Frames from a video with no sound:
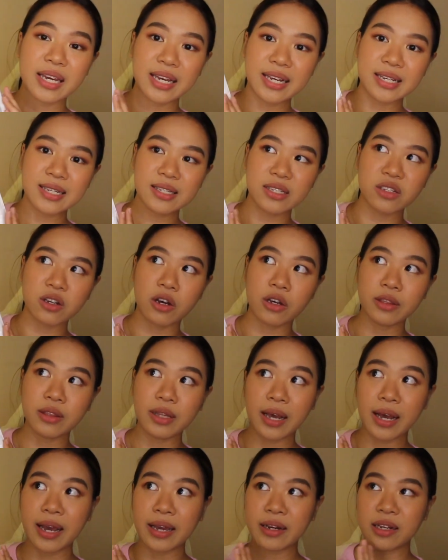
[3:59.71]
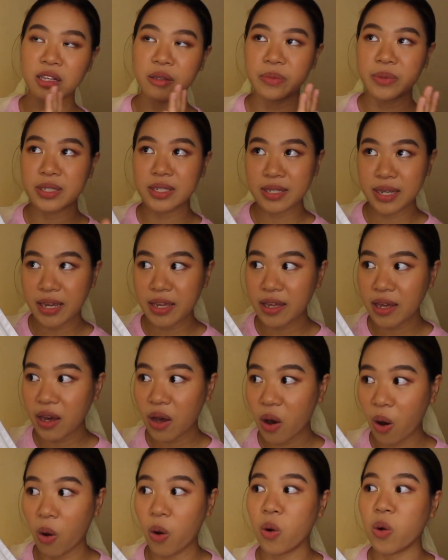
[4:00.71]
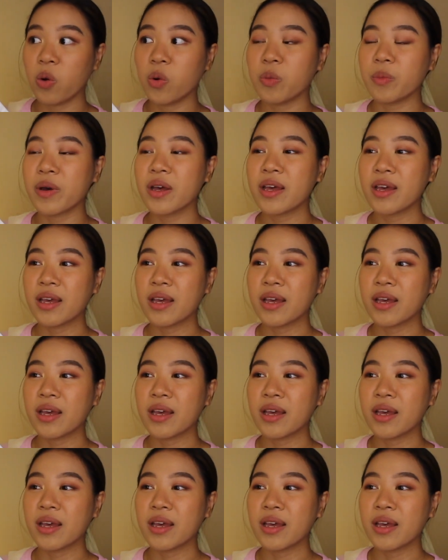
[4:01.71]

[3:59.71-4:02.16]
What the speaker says: is online, I'll be staying at home.